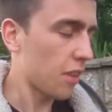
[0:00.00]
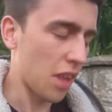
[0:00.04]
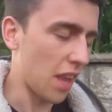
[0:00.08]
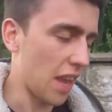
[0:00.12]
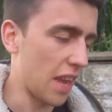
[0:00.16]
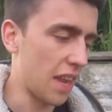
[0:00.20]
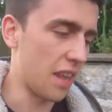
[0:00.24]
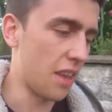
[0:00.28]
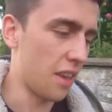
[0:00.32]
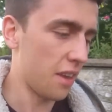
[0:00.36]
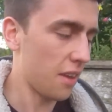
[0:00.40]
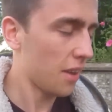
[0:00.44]

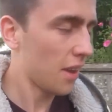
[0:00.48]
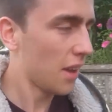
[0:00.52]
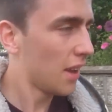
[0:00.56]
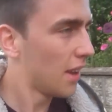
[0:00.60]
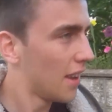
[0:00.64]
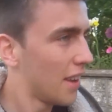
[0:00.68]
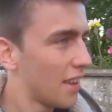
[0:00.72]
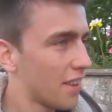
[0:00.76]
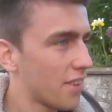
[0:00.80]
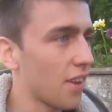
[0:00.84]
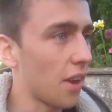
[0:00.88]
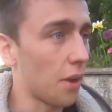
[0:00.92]
Idiot.
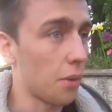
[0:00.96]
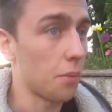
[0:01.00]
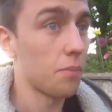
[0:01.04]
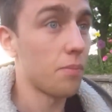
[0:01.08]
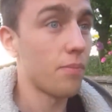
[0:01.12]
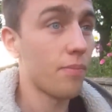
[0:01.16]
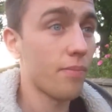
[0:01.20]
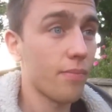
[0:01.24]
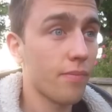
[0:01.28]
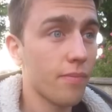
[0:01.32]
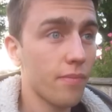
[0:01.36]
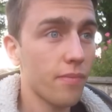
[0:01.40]
So,
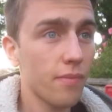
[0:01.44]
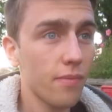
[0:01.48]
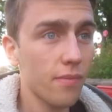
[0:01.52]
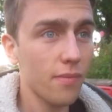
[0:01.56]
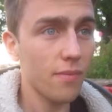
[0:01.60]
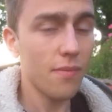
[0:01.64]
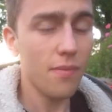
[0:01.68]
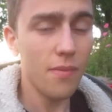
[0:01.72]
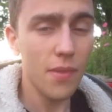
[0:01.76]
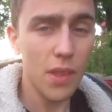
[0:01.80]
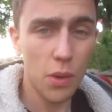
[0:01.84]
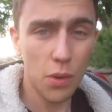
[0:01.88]

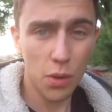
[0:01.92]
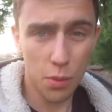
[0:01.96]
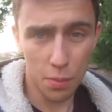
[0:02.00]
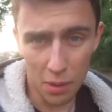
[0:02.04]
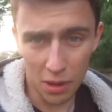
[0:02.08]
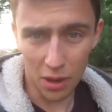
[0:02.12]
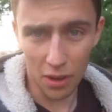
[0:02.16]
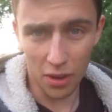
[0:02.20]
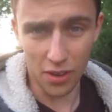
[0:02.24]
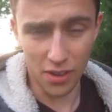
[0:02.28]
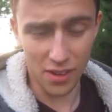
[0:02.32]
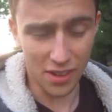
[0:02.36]
what's been
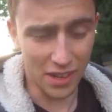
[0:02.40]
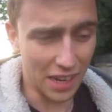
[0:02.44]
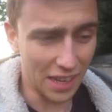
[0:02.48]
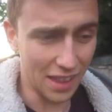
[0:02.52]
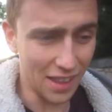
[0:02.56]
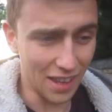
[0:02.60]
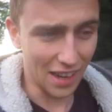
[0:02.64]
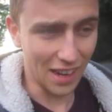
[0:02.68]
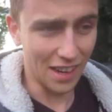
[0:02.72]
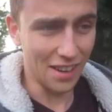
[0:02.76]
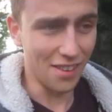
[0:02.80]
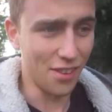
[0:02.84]
going on today
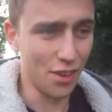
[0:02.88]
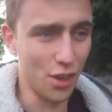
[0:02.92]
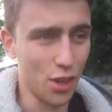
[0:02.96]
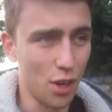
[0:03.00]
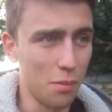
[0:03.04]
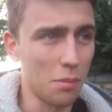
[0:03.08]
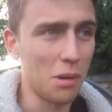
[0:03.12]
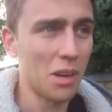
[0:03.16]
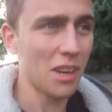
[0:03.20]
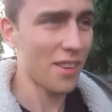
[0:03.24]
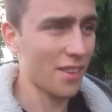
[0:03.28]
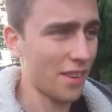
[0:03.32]
then, ladies and
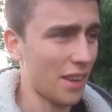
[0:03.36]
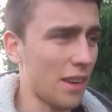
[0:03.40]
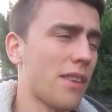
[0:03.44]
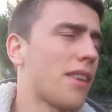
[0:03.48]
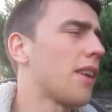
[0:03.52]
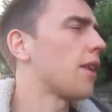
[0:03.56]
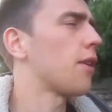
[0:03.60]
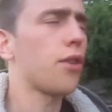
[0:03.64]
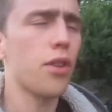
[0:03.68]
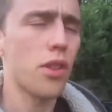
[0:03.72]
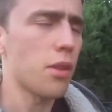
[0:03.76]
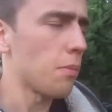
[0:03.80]
gentlemen? Let's get
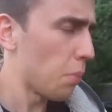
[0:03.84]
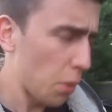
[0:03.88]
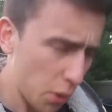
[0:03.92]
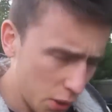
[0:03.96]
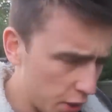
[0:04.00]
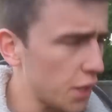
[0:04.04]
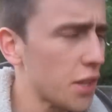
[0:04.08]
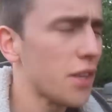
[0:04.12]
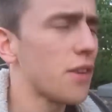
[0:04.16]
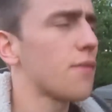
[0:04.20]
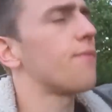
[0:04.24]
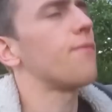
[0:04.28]
down to the point
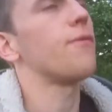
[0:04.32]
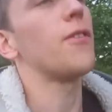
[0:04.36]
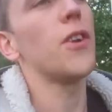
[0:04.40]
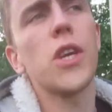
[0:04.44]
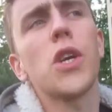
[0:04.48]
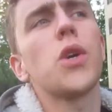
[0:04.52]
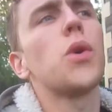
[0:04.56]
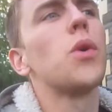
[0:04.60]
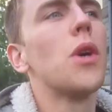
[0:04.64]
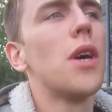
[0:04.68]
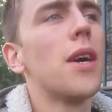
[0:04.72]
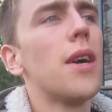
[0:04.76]
of this
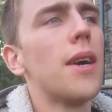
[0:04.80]
video.